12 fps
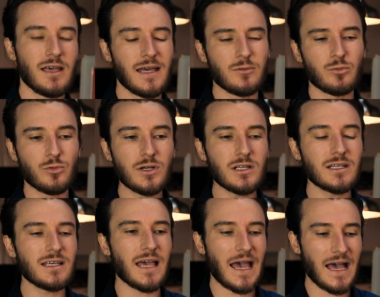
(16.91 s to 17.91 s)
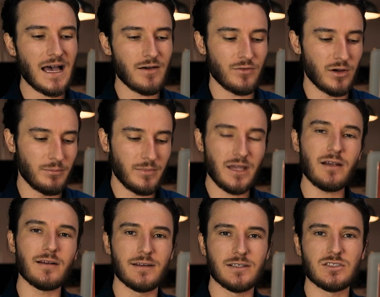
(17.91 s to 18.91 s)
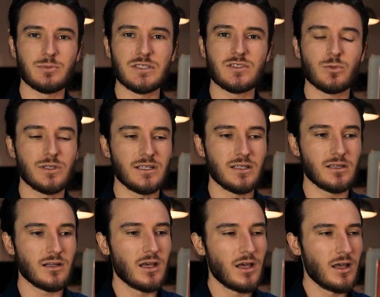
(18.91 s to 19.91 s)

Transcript: and really have a marriage between